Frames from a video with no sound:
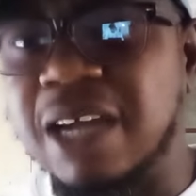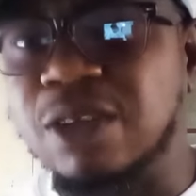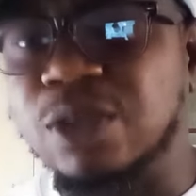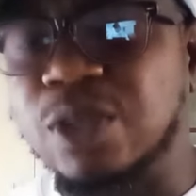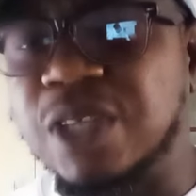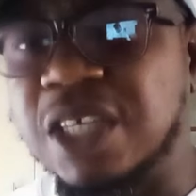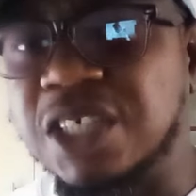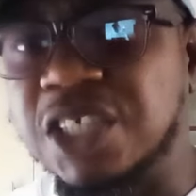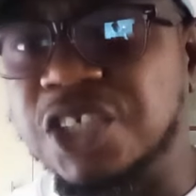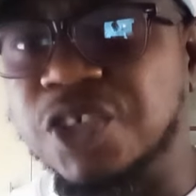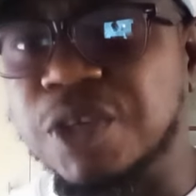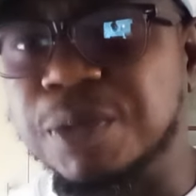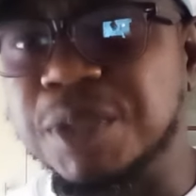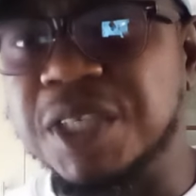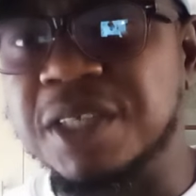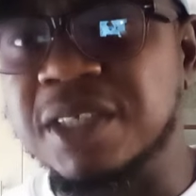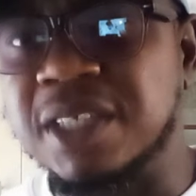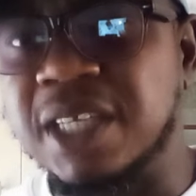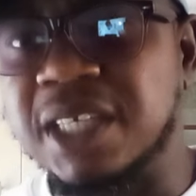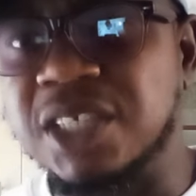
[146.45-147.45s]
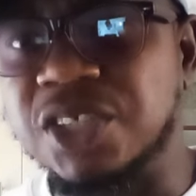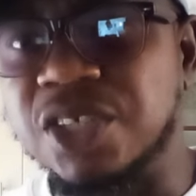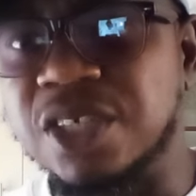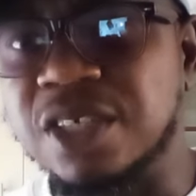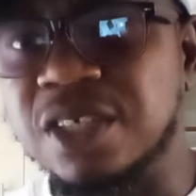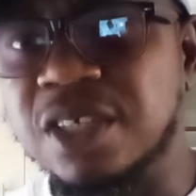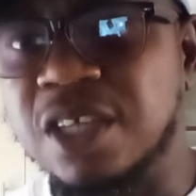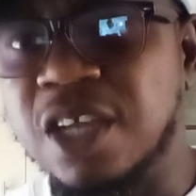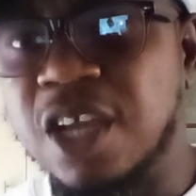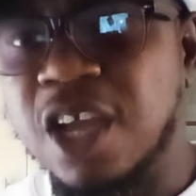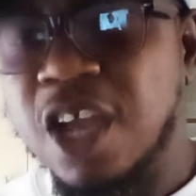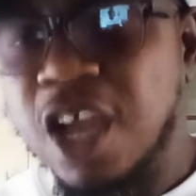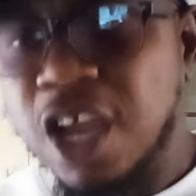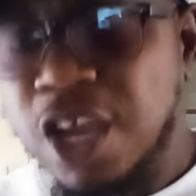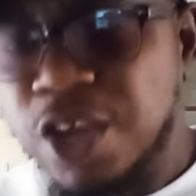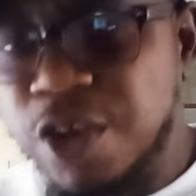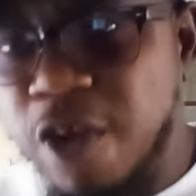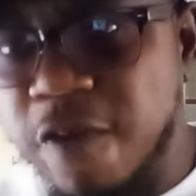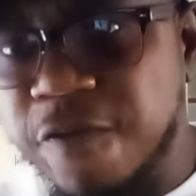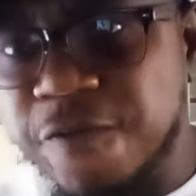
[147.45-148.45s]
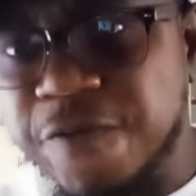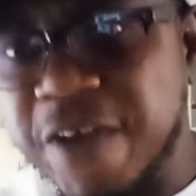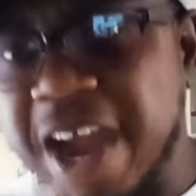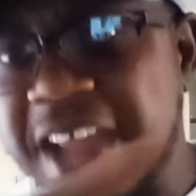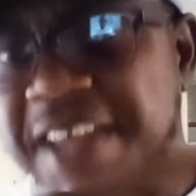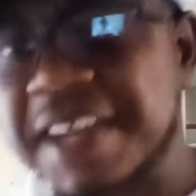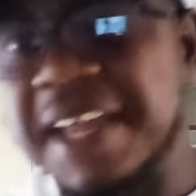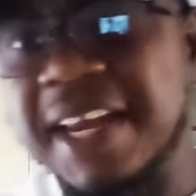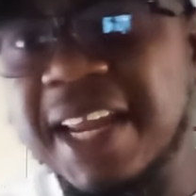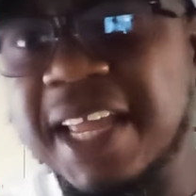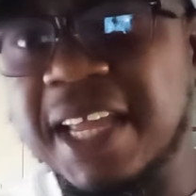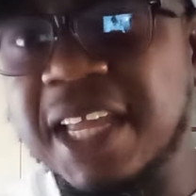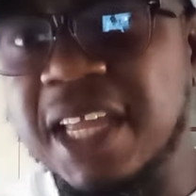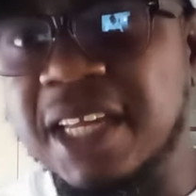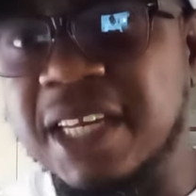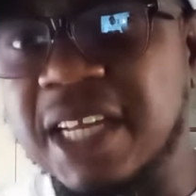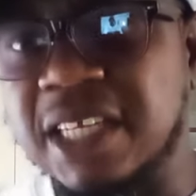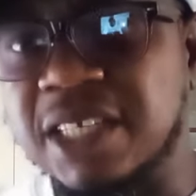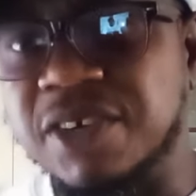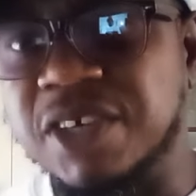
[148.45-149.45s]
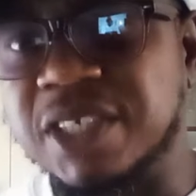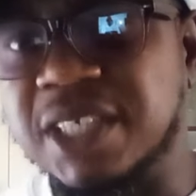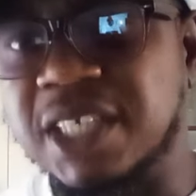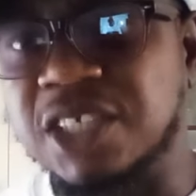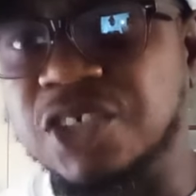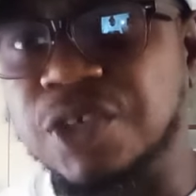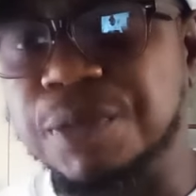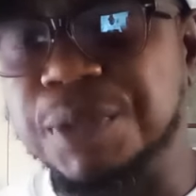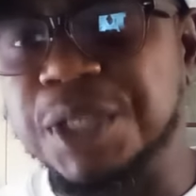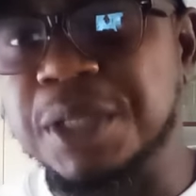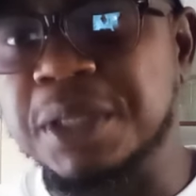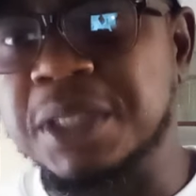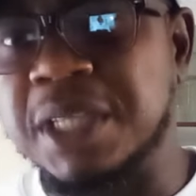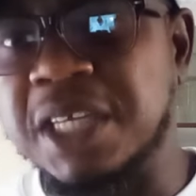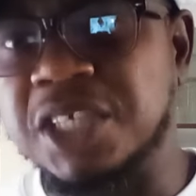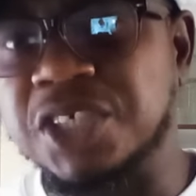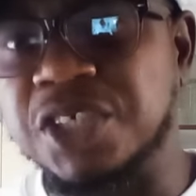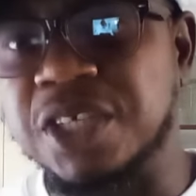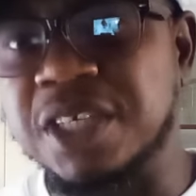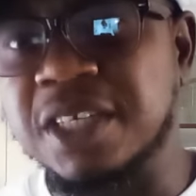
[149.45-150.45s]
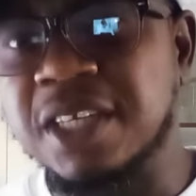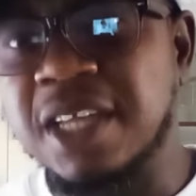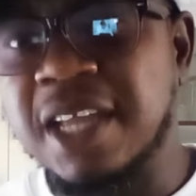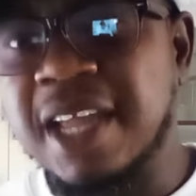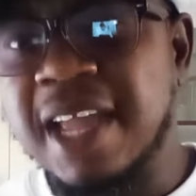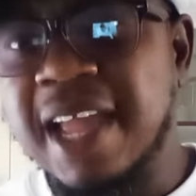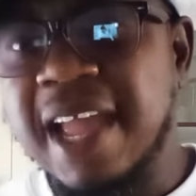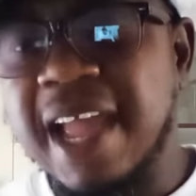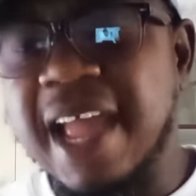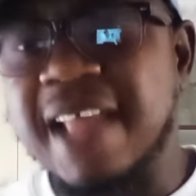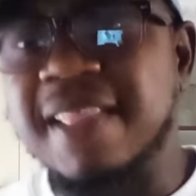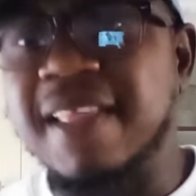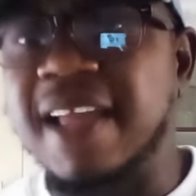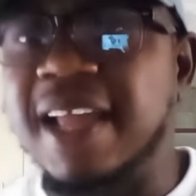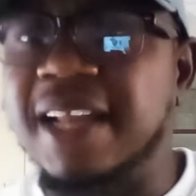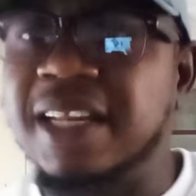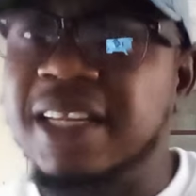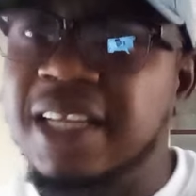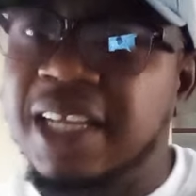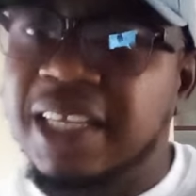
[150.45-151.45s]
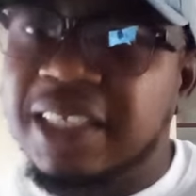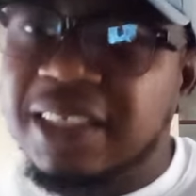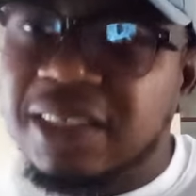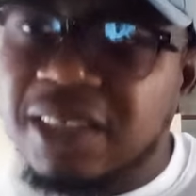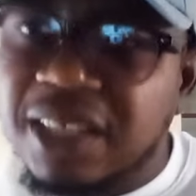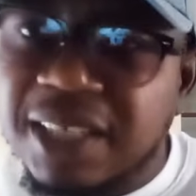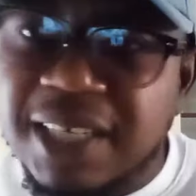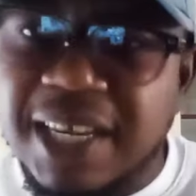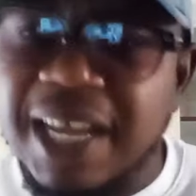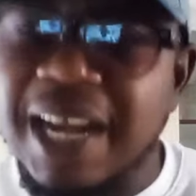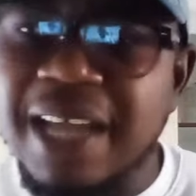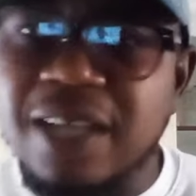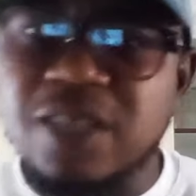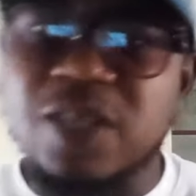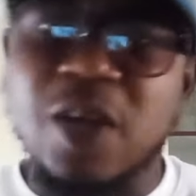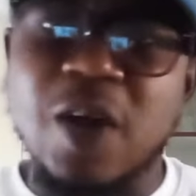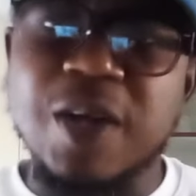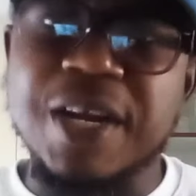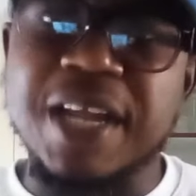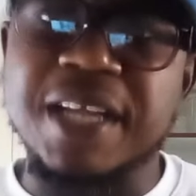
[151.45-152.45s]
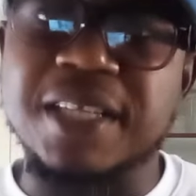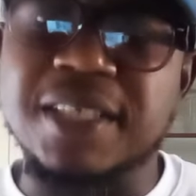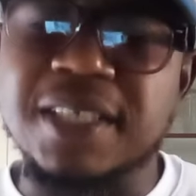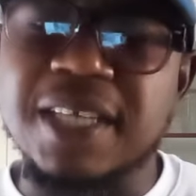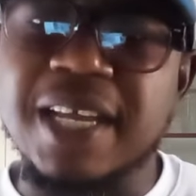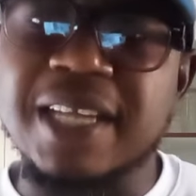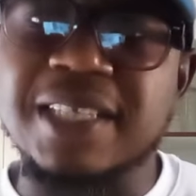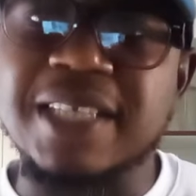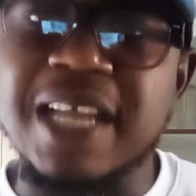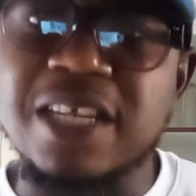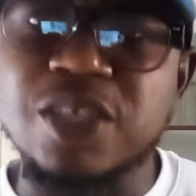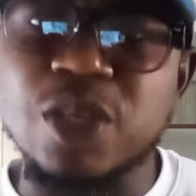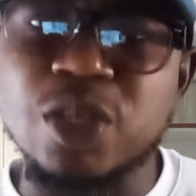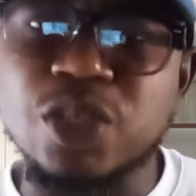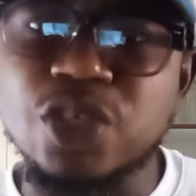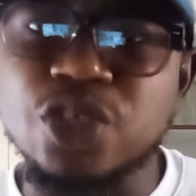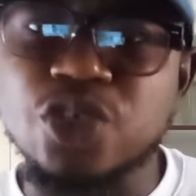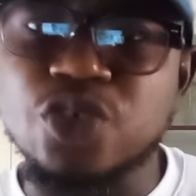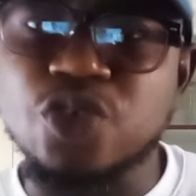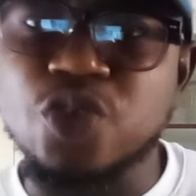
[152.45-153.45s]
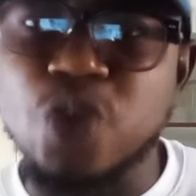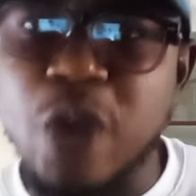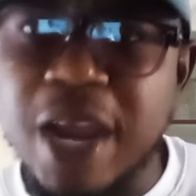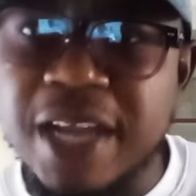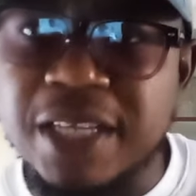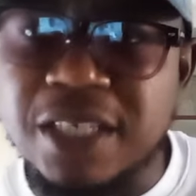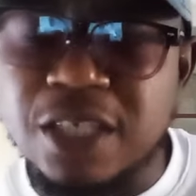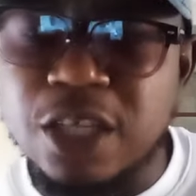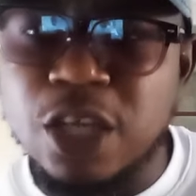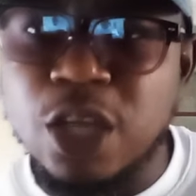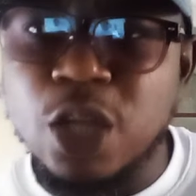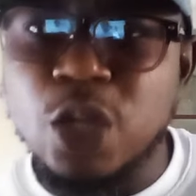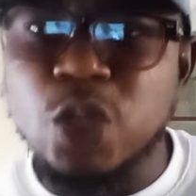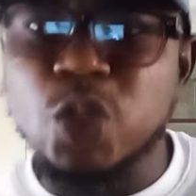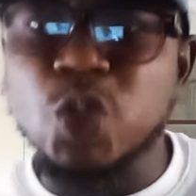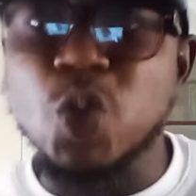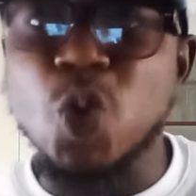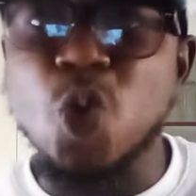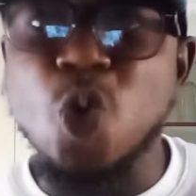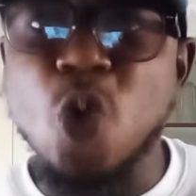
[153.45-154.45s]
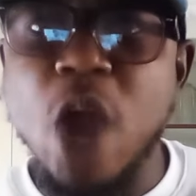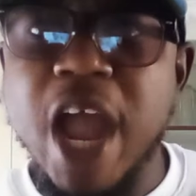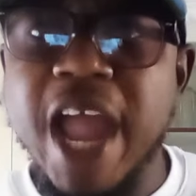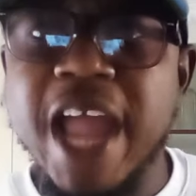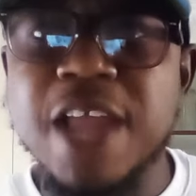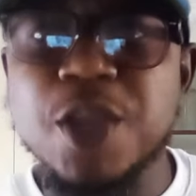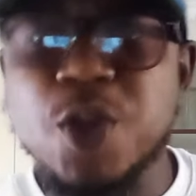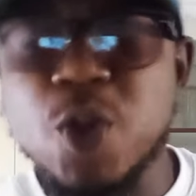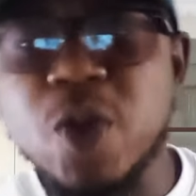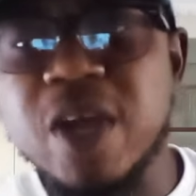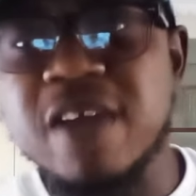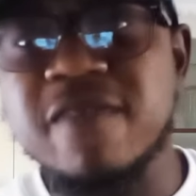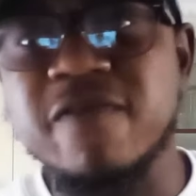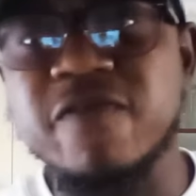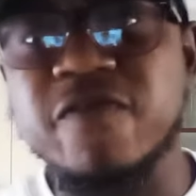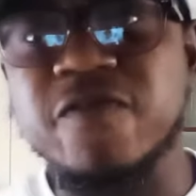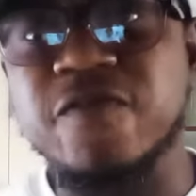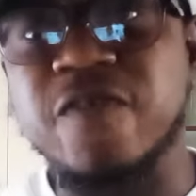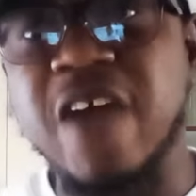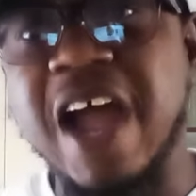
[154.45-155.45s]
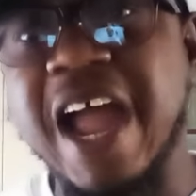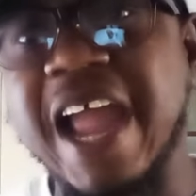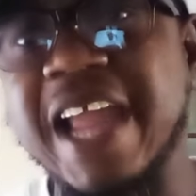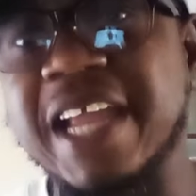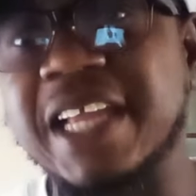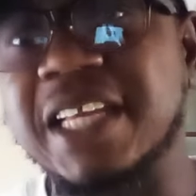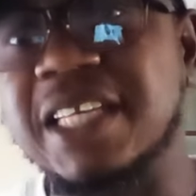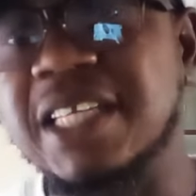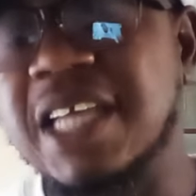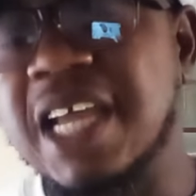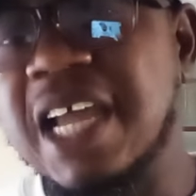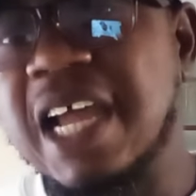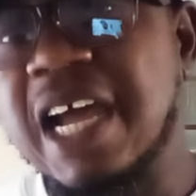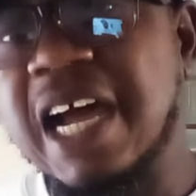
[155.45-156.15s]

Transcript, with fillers: down to the description section. You'll find a link in the description section and then click on it. It takes you straight to where you can find